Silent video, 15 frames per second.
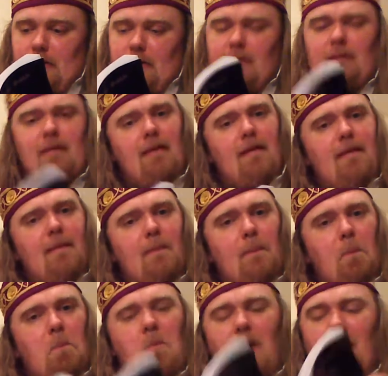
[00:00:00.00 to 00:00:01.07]
yeah,
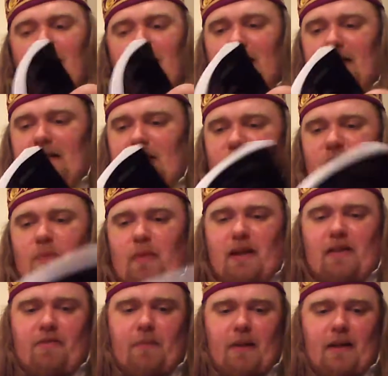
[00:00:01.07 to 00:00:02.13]
something
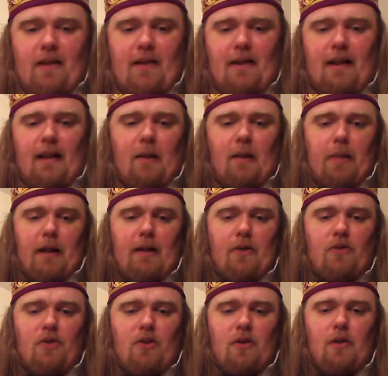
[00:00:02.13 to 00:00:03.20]
I've been thinking
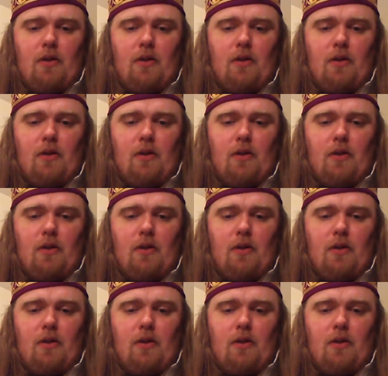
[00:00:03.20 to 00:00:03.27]
about.